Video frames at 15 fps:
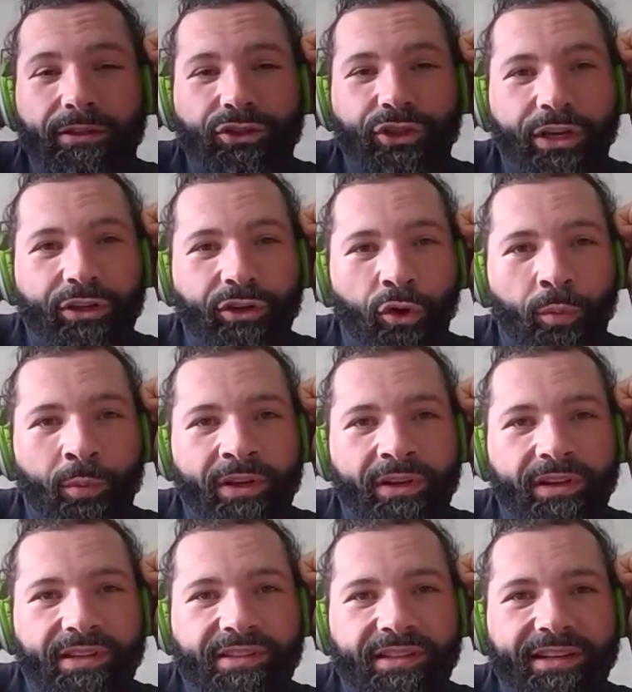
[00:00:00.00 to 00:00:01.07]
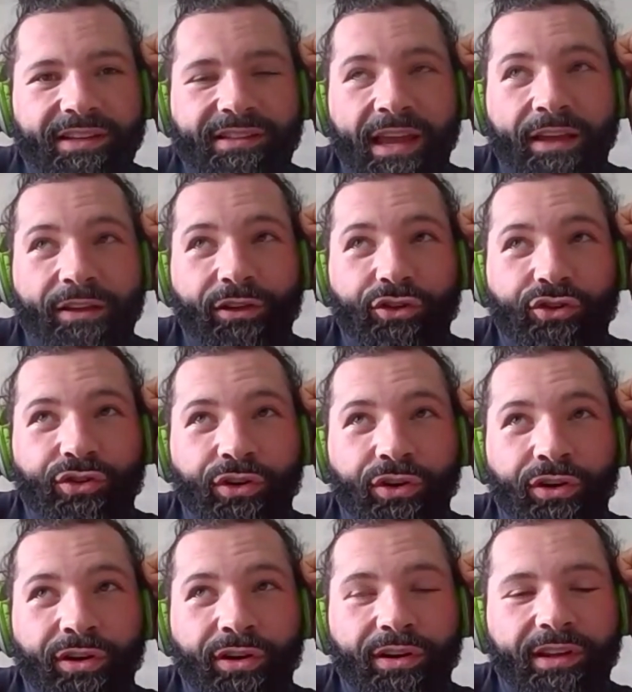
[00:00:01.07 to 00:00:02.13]
Jake Omen isn't exactly
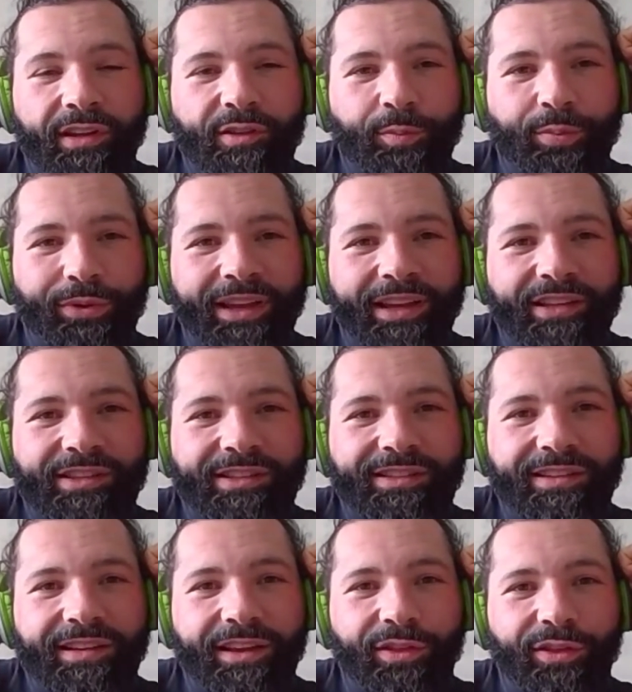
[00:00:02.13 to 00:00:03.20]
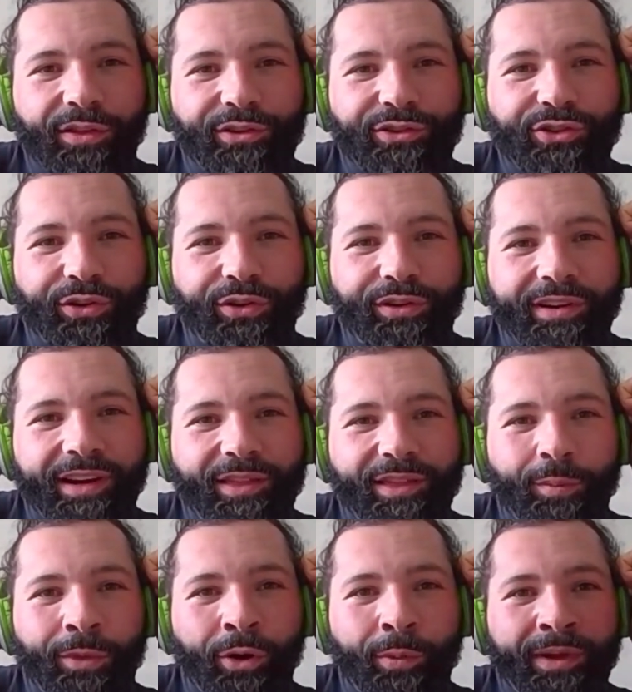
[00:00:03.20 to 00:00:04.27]
sure his place in the jury at the
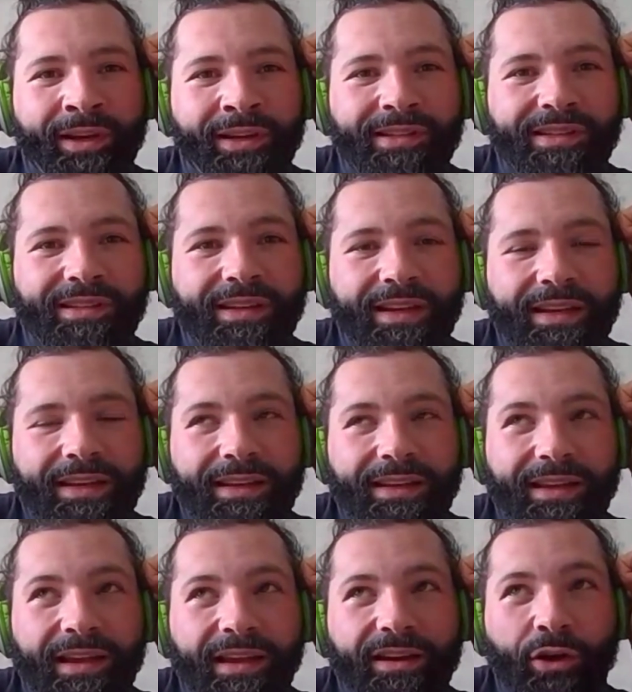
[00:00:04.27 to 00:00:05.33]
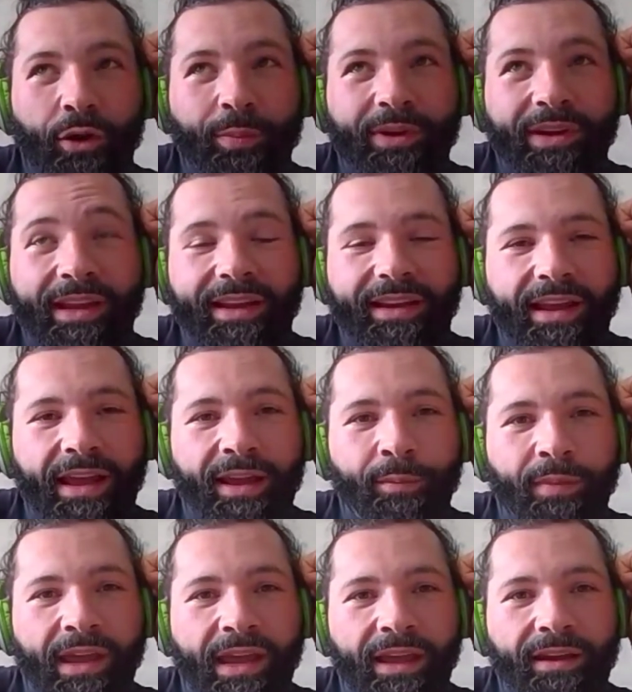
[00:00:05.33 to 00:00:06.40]
moment. Copenhagen
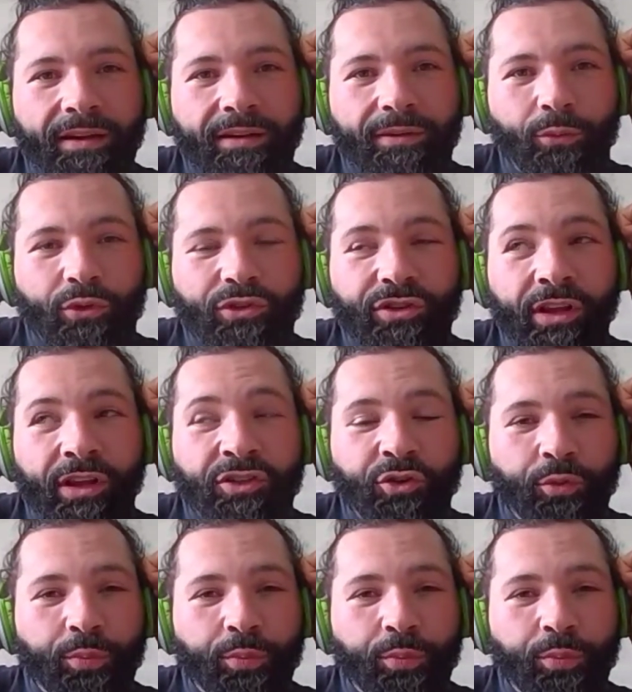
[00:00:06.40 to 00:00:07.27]
Hangman was none too